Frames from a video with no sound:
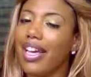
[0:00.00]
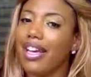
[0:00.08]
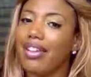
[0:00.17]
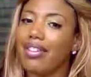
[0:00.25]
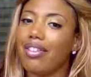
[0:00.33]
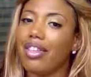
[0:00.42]

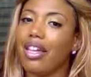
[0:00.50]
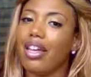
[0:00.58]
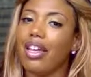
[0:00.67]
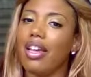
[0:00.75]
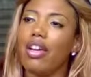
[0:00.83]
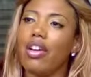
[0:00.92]
to
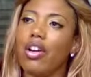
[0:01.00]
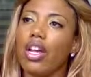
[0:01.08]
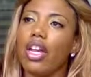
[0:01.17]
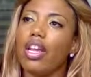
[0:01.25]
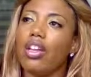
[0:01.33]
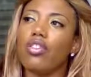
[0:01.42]
see your
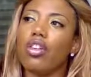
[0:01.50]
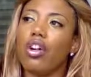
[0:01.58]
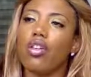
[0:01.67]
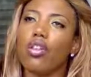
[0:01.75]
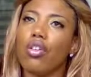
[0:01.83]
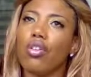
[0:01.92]

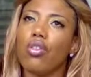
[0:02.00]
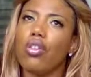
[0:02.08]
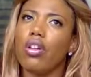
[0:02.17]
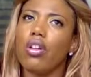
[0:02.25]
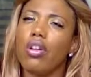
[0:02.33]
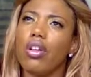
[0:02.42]
internal
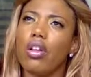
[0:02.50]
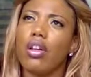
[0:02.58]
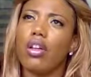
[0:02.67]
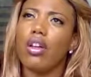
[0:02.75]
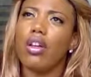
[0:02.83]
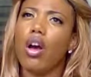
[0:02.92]

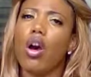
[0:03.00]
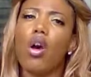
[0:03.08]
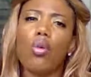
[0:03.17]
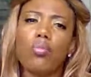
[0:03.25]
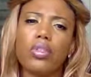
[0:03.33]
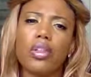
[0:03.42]

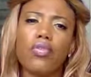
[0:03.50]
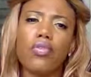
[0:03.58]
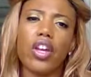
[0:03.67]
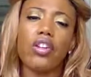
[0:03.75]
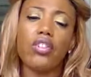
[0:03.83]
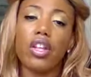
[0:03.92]
hopes and
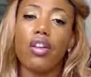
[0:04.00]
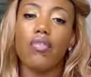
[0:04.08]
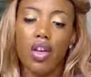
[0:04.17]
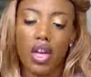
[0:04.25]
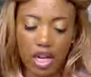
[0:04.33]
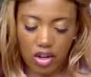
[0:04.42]
fears and
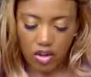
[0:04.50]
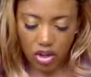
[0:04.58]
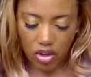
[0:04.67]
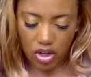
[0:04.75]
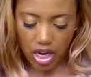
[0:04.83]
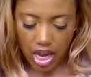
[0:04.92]

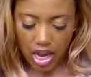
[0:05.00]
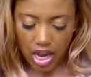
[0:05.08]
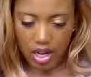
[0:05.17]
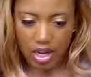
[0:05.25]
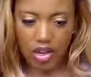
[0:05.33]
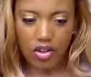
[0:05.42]
advantages,
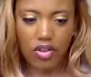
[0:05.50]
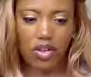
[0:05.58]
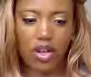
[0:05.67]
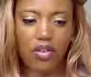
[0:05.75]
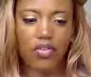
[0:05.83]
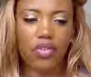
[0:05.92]
not the
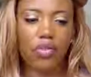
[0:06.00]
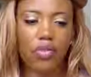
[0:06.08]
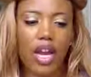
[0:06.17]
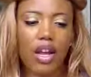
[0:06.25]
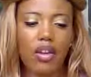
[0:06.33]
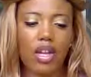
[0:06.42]
stuff
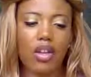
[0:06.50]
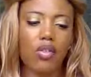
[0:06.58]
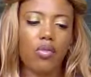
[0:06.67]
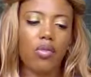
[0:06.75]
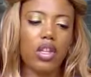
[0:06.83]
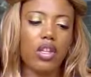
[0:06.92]
surrounding
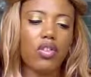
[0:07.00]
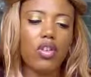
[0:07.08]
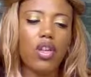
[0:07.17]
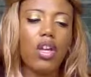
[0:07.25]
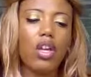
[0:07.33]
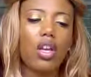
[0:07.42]
you with this
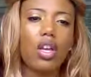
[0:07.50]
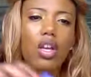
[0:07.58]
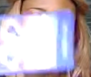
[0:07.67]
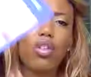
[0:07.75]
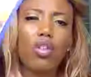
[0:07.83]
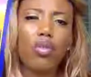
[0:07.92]

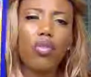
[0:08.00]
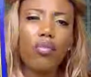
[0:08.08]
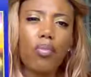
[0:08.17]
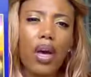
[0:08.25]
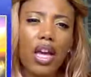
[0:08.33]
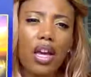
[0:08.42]
Two of
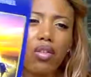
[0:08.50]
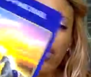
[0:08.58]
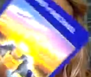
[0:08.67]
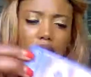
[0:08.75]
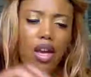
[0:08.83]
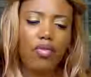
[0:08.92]
Michael
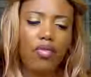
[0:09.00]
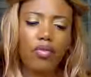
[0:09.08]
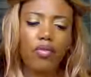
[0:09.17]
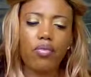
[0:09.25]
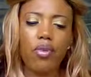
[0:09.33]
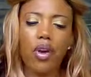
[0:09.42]
stuff,
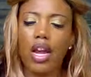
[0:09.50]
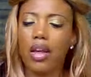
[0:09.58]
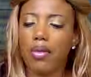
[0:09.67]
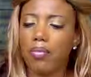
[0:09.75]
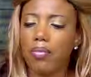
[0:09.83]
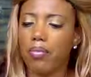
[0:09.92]

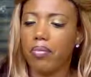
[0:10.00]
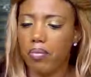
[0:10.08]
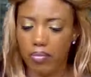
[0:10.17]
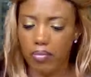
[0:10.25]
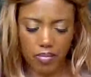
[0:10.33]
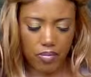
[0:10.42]
right?
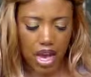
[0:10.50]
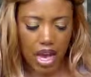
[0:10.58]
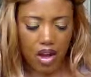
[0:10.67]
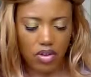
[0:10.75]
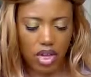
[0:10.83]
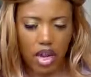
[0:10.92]

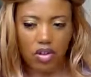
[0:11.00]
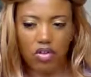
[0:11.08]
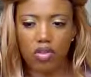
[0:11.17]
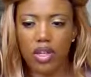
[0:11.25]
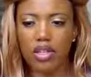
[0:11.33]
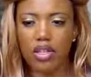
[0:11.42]
Outside
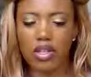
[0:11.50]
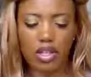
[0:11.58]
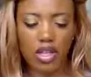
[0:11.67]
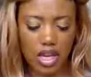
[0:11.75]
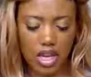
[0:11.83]
choices.